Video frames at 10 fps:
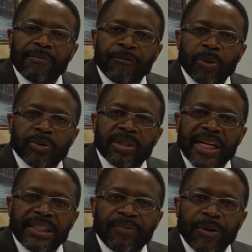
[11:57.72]
First
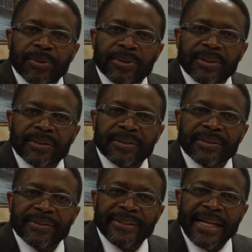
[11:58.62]
things first,
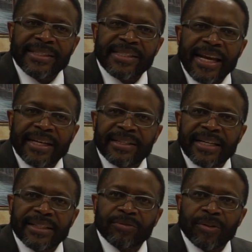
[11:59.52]
not second things